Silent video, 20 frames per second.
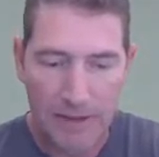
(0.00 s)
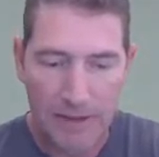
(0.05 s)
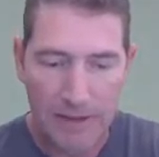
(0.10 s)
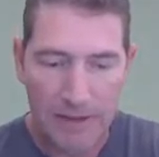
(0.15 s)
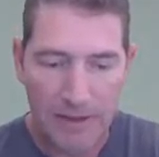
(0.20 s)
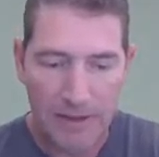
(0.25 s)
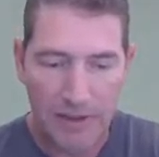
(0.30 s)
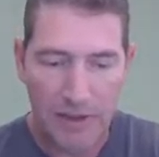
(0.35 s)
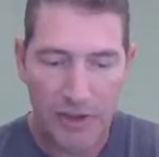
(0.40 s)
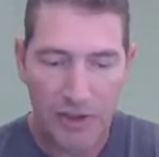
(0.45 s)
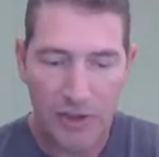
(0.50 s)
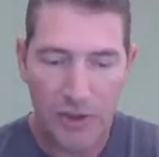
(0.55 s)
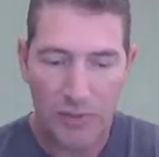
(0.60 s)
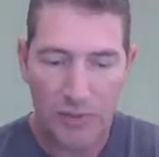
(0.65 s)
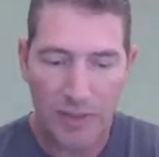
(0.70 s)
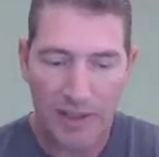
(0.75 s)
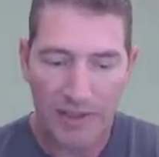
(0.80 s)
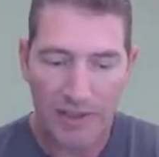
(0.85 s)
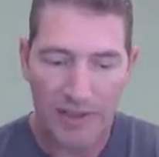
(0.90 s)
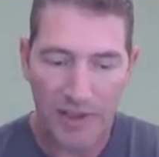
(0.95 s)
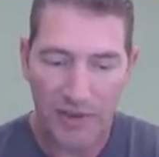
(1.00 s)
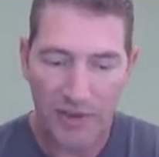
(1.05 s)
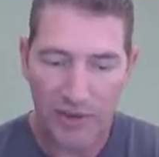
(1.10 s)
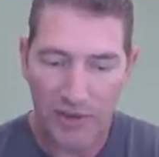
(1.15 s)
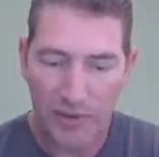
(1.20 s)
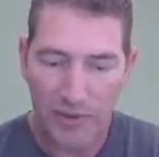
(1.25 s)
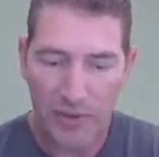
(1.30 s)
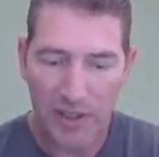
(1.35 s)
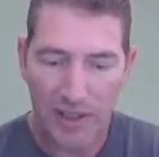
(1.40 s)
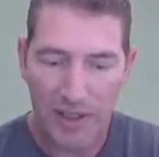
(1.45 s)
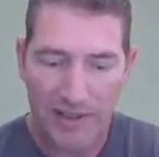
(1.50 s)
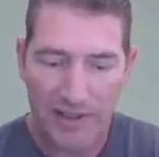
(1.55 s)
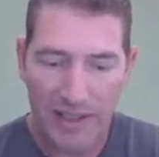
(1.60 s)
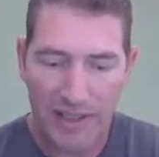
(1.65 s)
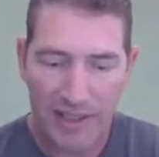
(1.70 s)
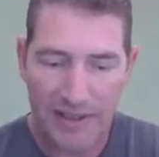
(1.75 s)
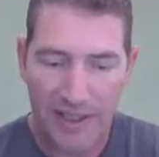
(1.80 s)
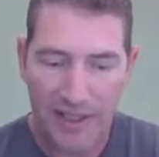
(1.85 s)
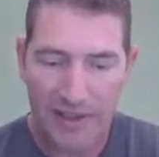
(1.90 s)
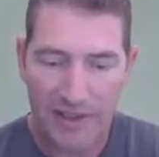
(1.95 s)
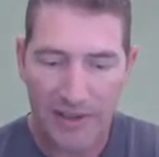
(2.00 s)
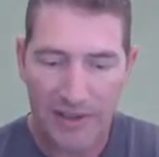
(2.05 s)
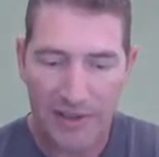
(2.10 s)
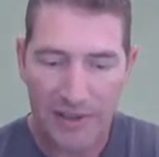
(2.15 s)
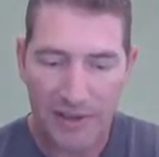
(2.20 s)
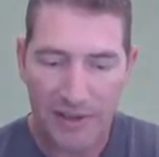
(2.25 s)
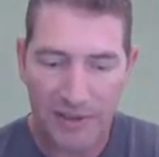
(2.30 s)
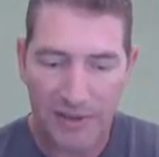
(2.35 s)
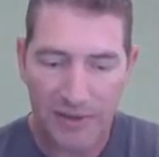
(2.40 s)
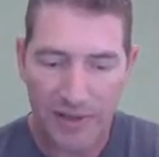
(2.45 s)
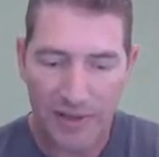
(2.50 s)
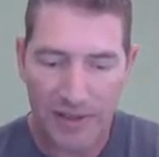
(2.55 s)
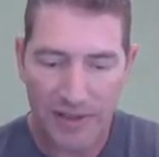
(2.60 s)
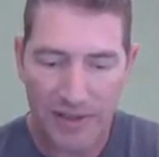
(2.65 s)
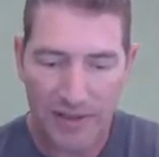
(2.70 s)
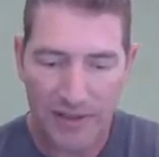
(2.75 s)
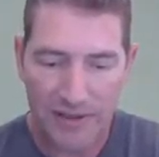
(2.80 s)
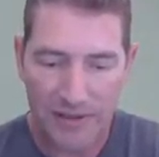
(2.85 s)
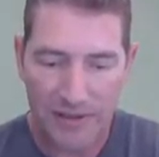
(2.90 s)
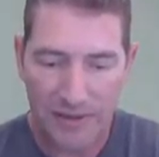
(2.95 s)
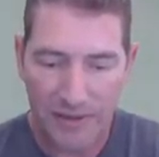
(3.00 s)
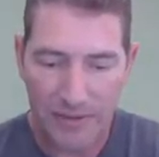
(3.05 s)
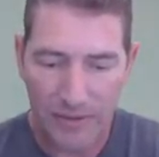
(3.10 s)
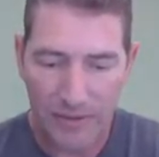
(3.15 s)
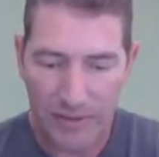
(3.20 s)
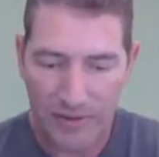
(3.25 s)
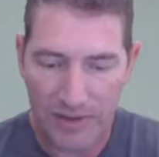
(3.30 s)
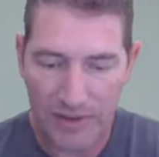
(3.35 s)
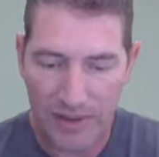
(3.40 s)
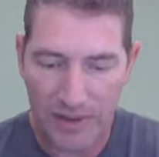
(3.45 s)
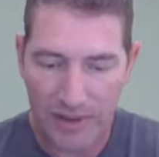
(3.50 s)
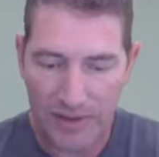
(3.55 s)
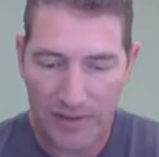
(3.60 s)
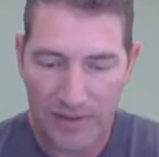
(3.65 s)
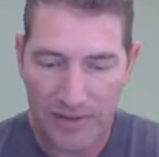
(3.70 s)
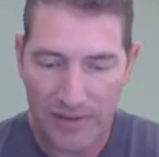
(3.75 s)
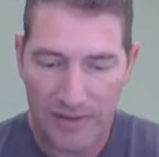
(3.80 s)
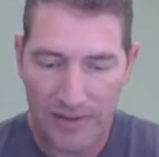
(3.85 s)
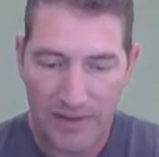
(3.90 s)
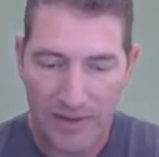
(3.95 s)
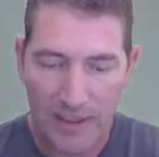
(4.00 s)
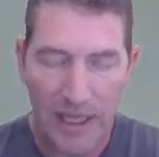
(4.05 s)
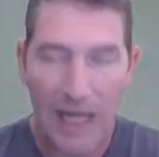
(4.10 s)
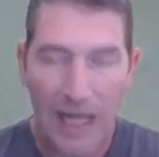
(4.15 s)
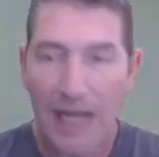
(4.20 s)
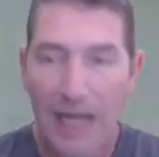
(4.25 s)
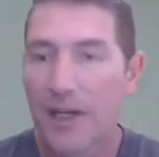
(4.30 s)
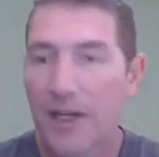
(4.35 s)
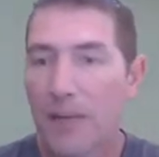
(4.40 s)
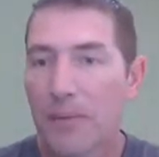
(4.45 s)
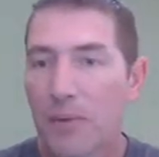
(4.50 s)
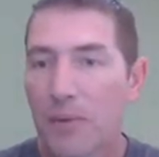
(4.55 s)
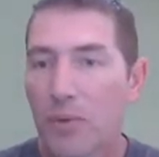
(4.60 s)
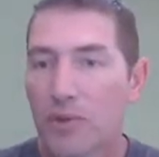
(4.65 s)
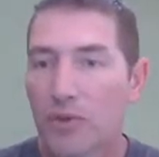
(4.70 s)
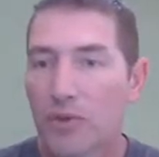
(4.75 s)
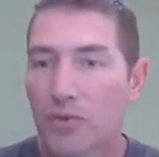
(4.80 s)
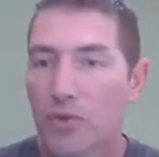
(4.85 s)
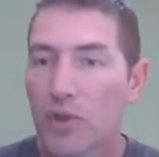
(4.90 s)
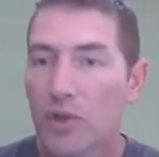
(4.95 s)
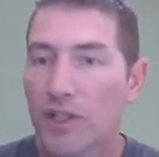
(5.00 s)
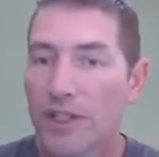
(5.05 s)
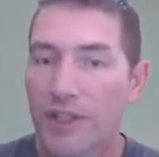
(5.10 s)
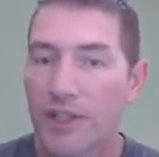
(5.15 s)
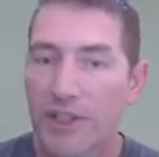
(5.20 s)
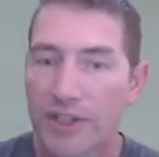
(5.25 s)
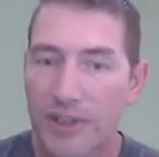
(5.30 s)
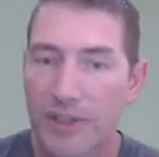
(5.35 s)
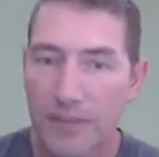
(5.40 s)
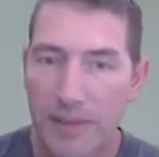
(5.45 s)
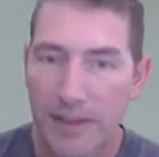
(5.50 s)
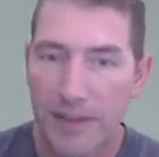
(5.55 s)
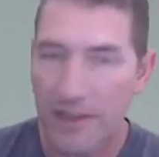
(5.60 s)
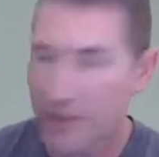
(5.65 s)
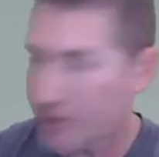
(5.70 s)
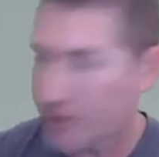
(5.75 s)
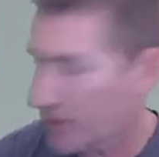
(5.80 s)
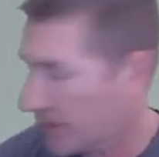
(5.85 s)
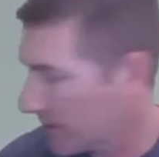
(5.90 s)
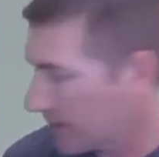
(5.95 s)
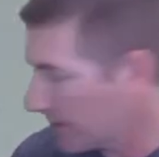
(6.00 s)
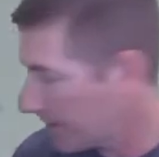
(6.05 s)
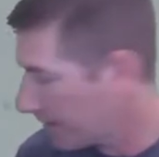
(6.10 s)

So just use my scissors. Well, it's not that serious, right? We'll see. High number was really good to me this year.